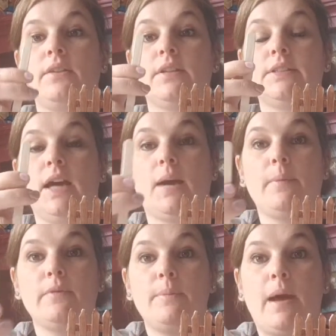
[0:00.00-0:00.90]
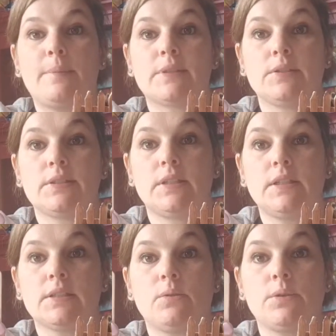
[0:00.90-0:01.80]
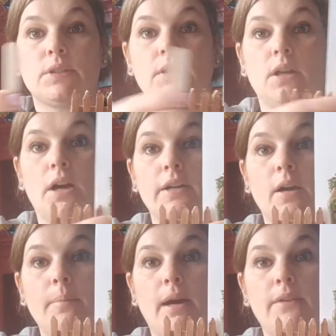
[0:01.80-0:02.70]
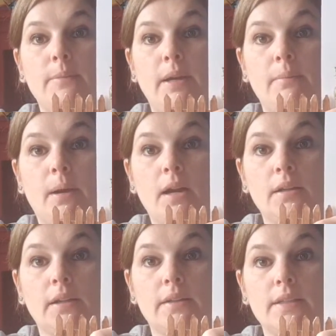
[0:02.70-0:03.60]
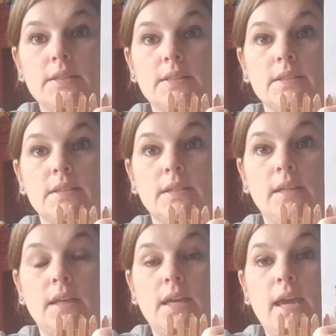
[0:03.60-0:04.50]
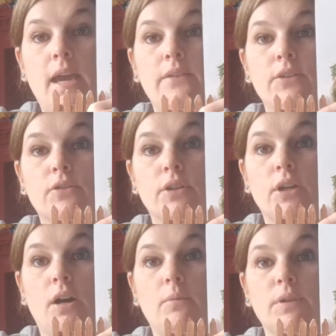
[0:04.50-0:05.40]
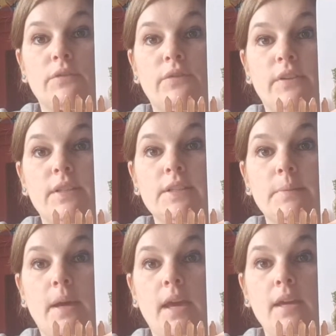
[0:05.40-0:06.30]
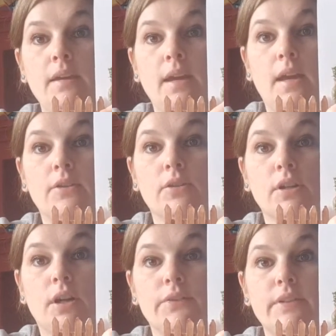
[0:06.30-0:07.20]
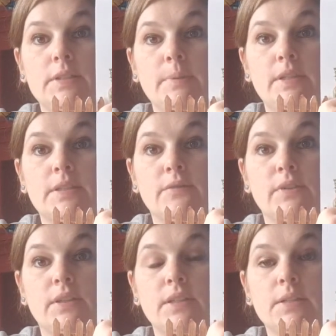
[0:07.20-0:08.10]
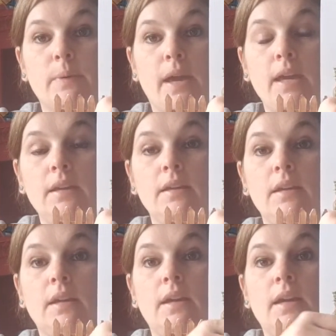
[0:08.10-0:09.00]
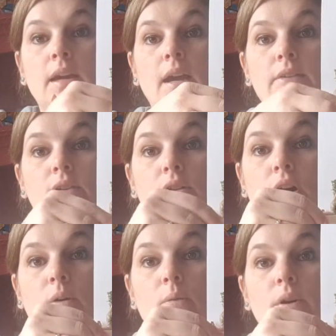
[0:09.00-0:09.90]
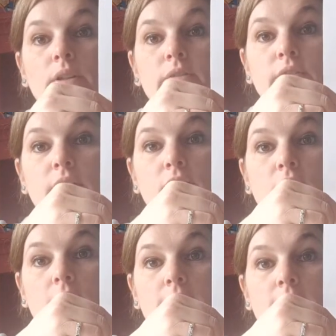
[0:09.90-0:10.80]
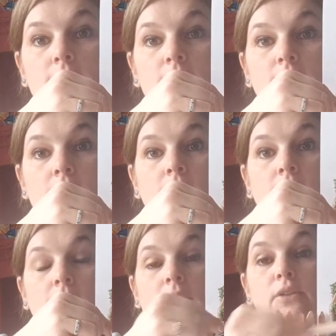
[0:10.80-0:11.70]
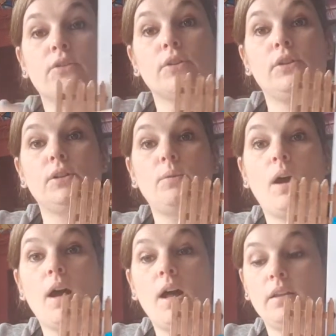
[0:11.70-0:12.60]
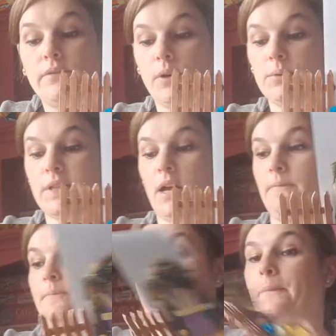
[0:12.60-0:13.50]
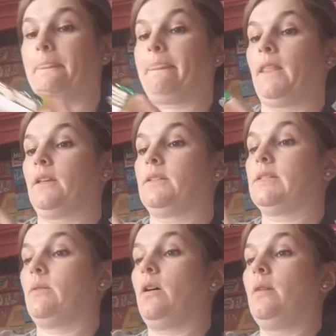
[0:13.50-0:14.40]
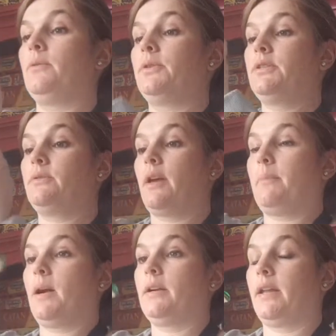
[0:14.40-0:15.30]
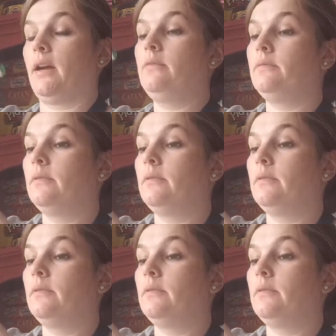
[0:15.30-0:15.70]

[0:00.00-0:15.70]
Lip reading: the top of the popsicle stick is going to line up on the pin mark like this. And then you're going to cut one to fit this way, and you're going to cut this piece to fit this way, and you'll cut one to fit across. And you're going to glue all of those on. So I'm going to do that part now.